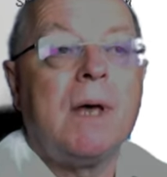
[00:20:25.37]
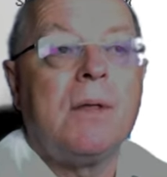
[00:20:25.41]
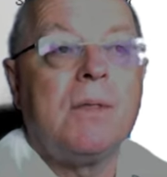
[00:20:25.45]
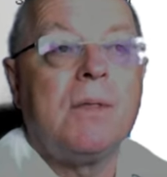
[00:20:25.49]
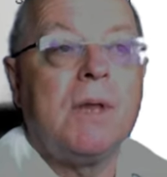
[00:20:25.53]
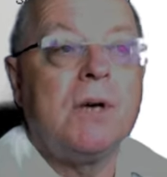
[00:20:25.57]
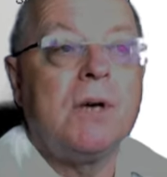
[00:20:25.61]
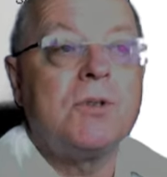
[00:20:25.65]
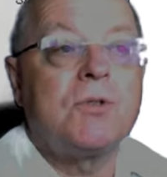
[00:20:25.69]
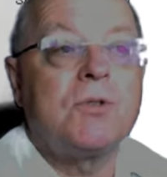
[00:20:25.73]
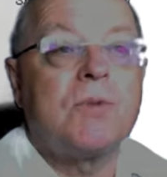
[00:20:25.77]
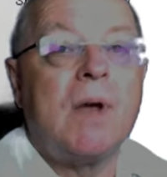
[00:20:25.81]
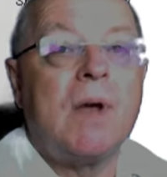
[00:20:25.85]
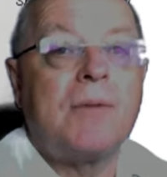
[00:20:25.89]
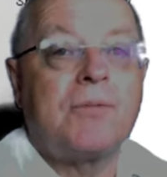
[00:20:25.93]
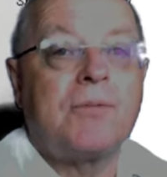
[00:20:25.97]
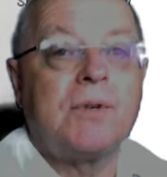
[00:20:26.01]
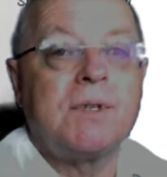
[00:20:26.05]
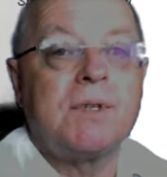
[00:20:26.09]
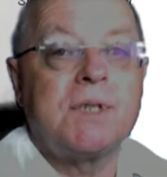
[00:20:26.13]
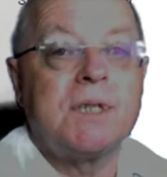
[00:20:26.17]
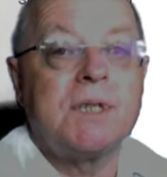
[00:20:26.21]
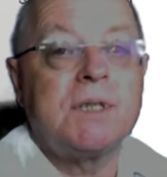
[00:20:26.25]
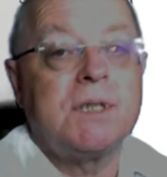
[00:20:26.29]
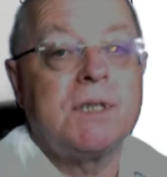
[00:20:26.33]
Those
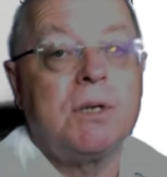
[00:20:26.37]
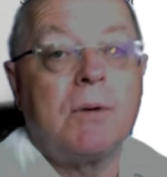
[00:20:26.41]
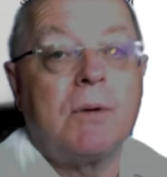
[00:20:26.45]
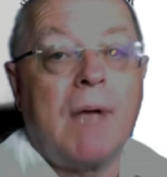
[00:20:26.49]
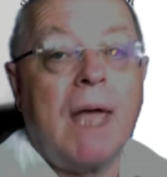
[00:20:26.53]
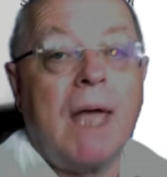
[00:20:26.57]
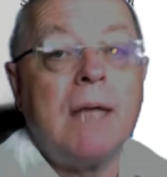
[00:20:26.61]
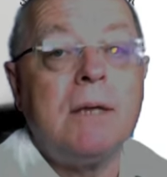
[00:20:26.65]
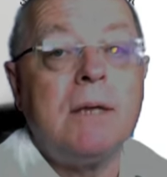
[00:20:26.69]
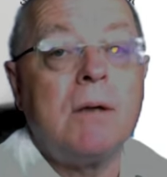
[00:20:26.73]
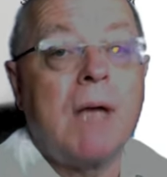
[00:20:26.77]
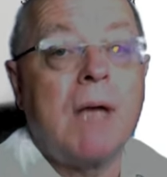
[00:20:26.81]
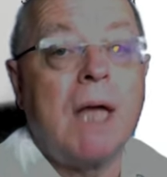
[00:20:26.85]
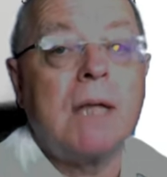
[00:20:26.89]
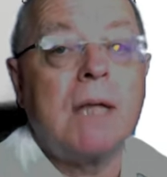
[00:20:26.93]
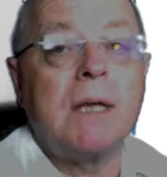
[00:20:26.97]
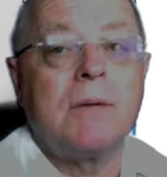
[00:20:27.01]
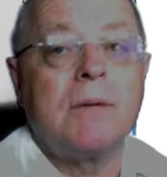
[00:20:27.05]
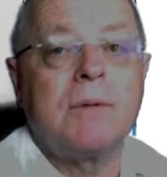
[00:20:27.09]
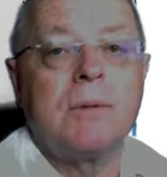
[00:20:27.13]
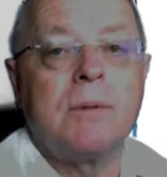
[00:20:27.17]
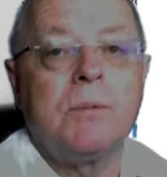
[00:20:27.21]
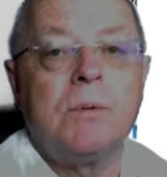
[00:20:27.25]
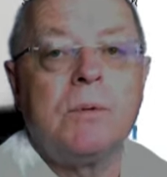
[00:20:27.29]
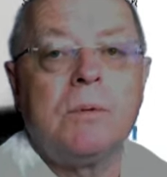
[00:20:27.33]
references, you can
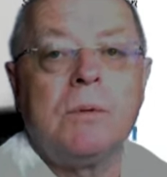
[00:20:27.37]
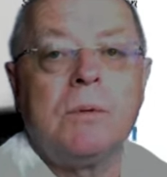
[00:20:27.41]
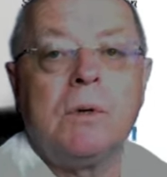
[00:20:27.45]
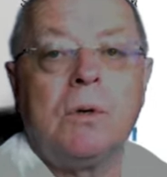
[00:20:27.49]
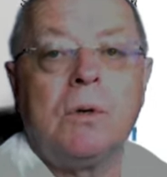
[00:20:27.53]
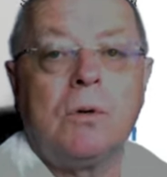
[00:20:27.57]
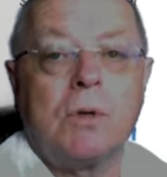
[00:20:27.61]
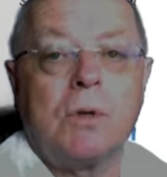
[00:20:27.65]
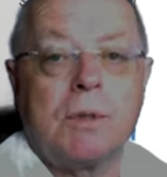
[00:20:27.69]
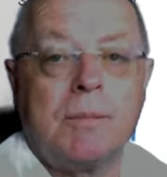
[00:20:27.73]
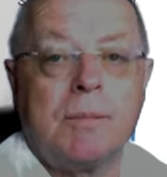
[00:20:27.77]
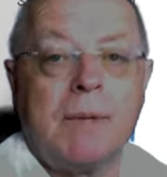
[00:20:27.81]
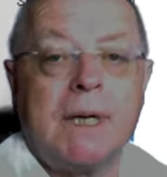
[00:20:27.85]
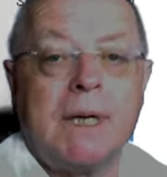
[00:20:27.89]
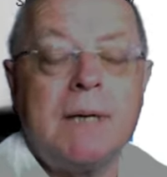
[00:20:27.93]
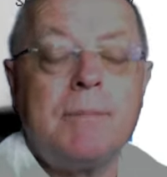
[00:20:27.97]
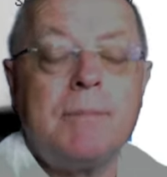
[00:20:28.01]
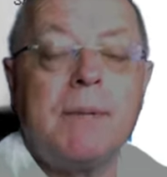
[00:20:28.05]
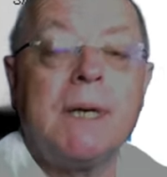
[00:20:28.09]
give them audibly,